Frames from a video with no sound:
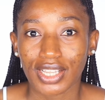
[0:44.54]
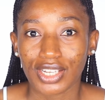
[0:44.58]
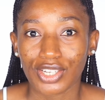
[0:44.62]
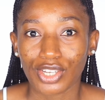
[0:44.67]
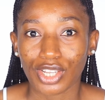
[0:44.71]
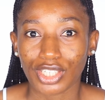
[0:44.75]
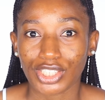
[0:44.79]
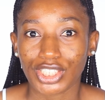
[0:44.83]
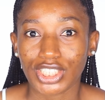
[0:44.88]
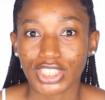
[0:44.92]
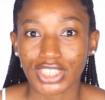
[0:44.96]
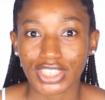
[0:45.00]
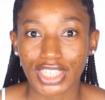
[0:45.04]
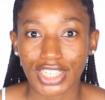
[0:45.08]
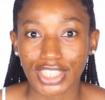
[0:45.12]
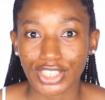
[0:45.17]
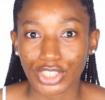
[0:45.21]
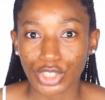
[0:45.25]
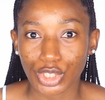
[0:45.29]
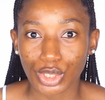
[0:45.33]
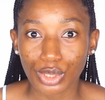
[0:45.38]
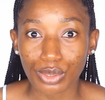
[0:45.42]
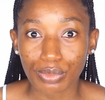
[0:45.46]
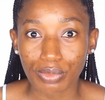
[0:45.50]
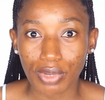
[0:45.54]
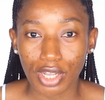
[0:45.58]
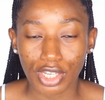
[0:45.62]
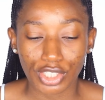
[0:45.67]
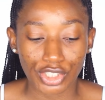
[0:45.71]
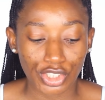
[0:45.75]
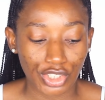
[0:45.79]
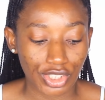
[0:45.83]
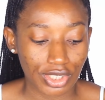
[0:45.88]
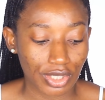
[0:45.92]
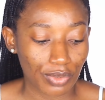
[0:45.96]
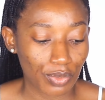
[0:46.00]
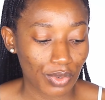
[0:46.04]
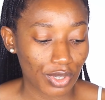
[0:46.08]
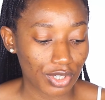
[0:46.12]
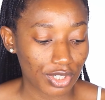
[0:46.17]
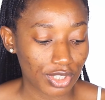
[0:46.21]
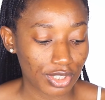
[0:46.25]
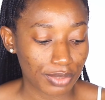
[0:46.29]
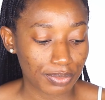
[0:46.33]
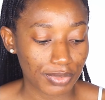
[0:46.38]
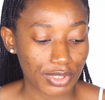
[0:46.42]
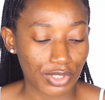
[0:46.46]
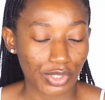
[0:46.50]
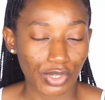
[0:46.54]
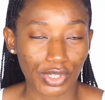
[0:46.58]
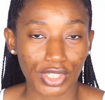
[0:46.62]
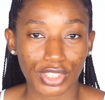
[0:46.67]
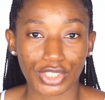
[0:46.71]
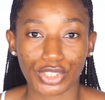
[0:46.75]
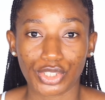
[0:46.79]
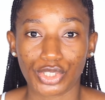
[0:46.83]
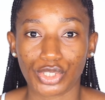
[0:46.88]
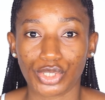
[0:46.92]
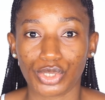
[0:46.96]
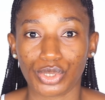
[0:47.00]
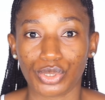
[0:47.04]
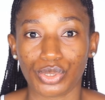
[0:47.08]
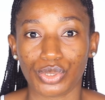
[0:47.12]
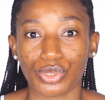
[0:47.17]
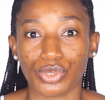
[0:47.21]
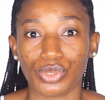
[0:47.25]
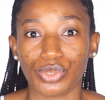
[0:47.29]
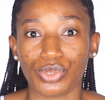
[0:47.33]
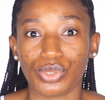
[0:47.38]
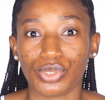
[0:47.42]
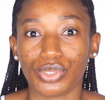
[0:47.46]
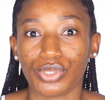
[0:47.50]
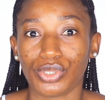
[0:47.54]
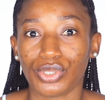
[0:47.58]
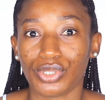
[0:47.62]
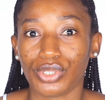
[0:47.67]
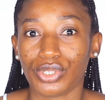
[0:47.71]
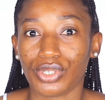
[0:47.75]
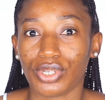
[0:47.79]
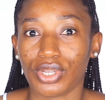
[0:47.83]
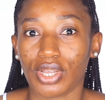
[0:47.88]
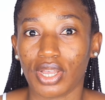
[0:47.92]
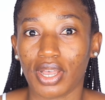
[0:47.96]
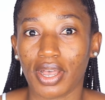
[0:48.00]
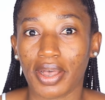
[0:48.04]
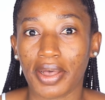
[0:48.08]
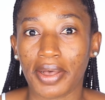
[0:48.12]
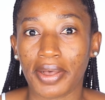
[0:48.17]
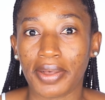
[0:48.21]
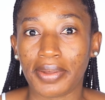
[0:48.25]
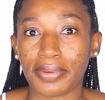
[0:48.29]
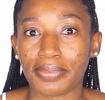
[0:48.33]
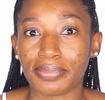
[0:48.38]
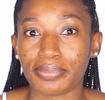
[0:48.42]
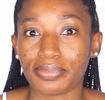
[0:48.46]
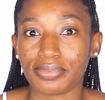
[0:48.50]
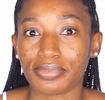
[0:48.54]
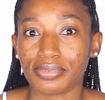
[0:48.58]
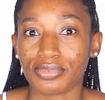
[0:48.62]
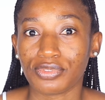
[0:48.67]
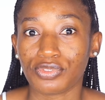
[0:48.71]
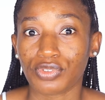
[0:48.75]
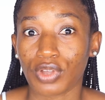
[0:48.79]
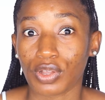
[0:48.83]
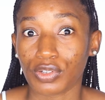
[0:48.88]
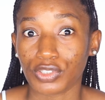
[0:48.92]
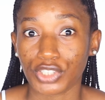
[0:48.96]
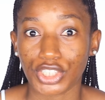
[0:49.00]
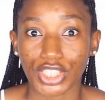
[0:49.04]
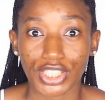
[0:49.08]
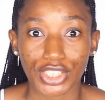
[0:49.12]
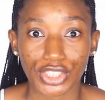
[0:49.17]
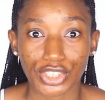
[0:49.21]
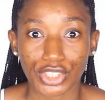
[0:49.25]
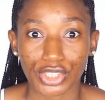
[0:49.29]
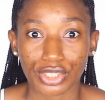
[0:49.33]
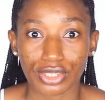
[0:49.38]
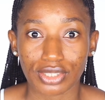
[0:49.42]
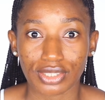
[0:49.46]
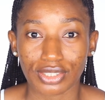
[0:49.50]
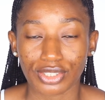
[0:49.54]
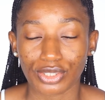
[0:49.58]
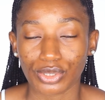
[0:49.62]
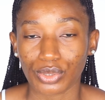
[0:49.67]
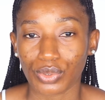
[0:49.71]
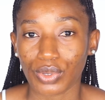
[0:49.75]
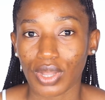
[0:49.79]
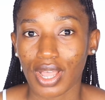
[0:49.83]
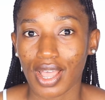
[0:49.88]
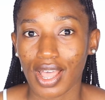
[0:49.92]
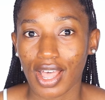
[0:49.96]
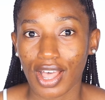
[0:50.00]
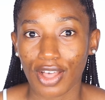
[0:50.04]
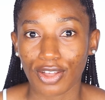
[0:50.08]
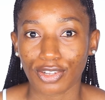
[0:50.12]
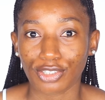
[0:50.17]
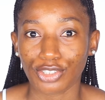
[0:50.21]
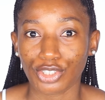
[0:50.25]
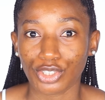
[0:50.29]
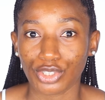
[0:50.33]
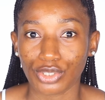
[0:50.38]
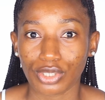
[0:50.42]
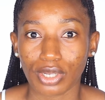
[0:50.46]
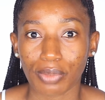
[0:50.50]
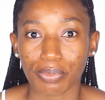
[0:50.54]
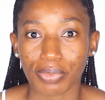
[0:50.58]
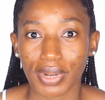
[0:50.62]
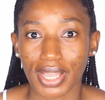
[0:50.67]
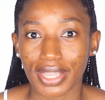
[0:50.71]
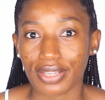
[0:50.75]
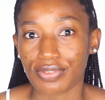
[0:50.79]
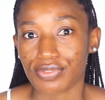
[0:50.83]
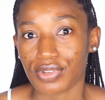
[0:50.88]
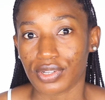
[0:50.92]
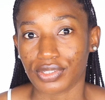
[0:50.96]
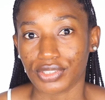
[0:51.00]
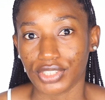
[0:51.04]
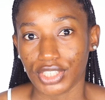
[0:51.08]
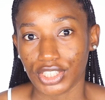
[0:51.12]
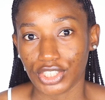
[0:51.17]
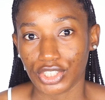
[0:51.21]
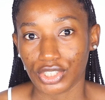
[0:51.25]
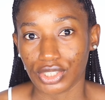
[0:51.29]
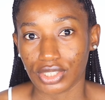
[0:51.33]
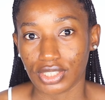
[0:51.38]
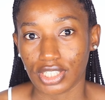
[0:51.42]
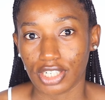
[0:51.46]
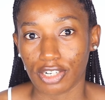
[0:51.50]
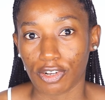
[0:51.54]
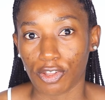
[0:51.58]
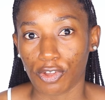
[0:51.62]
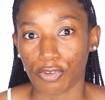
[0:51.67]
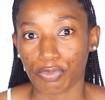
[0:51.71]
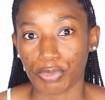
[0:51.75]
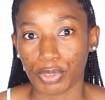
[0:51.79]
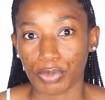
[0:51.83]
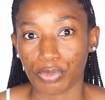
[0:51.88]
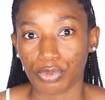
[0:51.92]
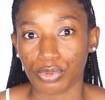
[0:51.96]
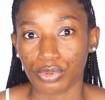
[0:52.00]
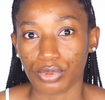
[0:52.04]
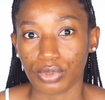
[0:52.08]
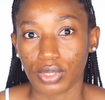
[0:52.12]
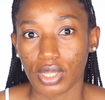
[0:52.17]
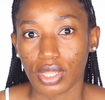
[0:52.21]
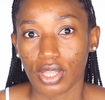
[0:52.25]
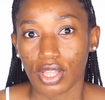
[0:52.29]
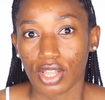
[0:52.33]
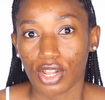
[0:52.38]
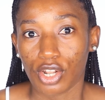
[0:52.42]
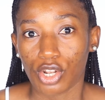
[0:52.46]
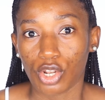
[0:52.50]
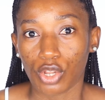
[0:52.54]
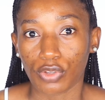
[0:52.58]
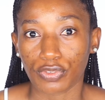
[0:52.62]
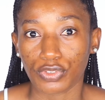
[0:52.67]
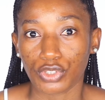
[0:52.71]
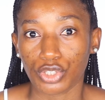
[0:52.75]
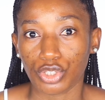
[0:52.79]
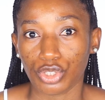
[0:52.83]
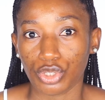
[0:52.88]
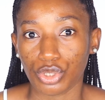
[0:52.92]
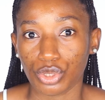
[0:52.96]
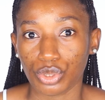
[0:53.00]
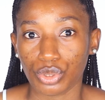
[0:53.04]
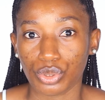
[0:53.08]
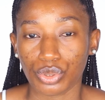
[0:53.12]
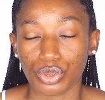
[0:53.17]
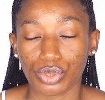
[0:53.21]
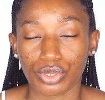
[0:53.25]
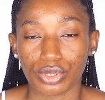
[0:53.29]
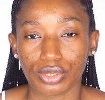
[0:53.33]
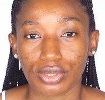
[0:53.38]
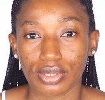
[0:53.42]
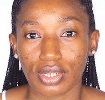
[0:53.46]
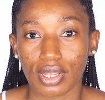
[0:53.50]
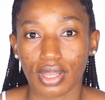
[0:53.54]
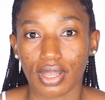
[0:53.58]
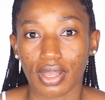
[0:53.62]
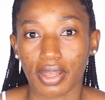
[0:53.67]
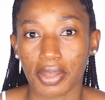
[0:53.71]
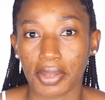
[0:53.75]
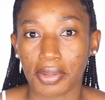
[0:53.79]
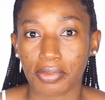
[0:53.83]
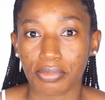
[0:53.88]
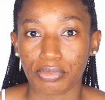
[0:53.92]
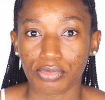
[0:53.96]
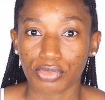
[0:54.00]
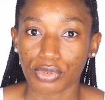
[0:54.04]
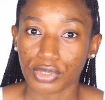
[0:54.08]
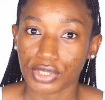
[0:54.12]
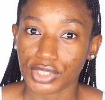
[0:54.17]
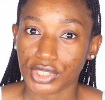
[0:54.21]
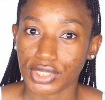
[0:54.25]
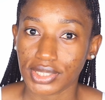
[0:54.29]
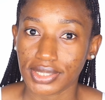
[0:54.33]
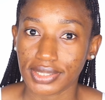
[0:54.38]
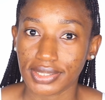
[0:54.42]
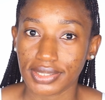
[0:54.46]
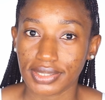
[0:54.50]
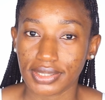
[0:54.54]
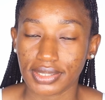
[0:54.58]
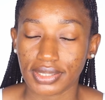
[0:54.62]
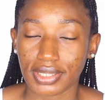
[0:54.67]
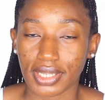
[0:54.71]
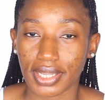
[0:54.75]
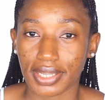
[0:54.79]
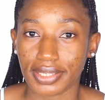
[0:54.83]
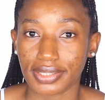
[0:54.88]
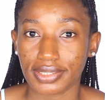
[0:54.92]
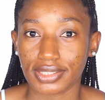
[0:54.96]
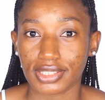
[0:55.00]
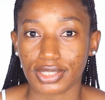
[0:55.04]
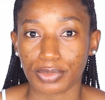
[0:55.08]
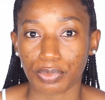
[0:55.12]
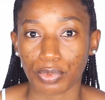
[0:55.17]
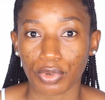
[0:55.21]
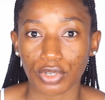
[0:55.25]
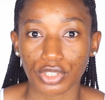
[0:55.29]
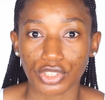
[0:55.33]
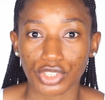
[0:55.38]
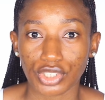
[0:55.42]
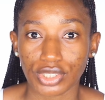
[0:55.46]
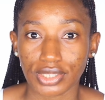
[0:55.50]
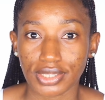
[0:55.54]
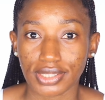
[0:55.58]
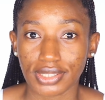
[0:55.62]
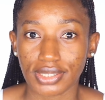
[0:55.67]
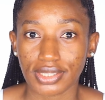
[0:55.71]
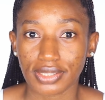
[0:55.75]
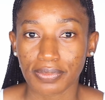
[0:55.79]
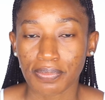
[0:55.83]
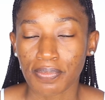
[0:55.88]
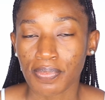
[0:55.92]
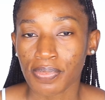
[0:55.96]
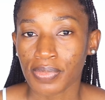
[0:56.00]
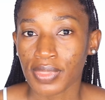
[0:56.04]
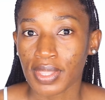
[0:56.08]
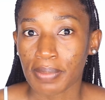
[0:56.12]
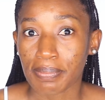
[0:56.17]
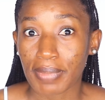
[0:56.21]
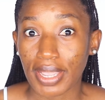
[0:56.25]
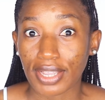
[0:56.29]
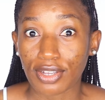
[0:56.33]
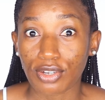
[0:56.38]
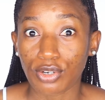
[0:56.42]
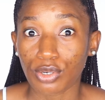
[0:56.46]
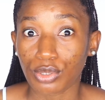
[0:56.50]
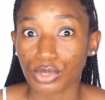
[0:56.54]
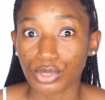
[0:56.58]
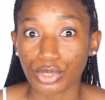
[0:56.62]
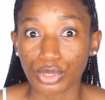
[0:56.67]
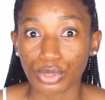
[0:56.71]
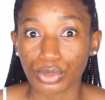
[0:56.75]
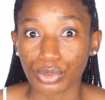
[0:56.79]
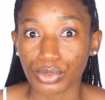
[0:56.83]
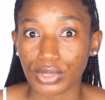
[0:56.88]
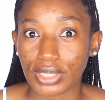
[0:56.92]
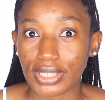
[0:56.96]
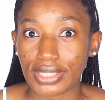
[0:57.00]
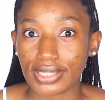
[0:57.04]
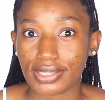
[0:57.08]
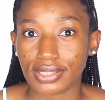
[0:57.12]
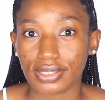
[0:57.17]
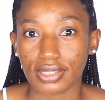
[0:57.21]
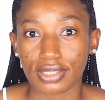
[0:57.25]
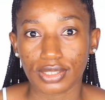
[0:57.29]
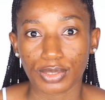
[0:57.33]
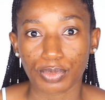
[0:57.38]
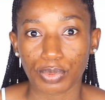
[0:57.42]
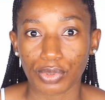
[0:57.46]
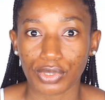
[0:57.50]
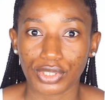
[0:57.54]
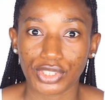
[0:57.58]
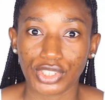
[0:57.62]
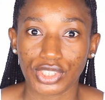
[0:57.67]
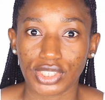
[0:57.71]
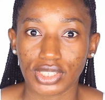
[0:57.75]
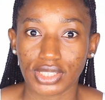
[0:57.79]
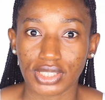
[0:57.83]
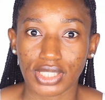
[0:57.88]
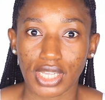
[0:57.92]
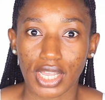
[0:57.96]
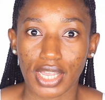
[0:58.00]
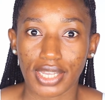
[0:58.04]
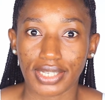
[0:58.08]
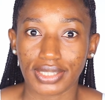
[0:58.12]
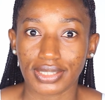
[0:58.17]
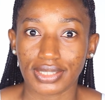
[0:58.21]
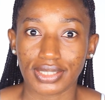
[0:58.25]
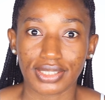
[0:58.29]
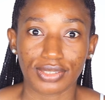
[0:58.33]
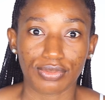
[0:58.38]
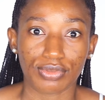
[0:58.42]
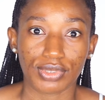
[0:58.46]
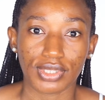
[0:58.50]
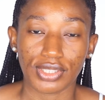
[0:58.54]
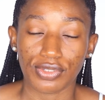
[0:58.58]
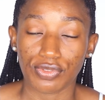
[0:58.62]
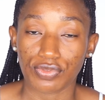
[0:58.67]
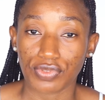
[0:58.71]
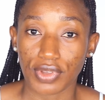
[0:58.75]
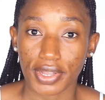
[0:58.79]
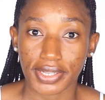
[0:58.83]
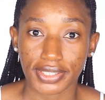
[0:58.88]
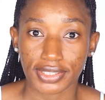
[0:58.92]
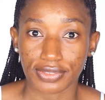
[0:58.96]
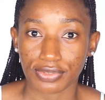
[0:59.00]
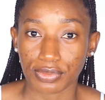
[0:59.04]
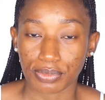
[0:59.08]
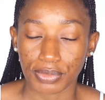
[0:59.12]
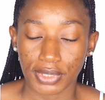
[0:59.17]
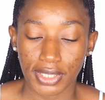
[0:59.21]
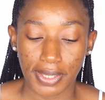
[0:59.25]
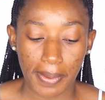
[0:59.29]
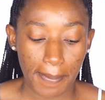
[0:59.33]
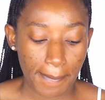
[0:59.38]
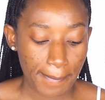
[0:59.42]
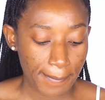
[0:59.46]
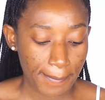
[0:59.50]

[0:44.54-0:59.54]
not to say too much, we're going to be going to foundation. So how do you apply foundation? A lot of people love to use brushes and sponges. My go-to is sponges, guys. It's really fast for me,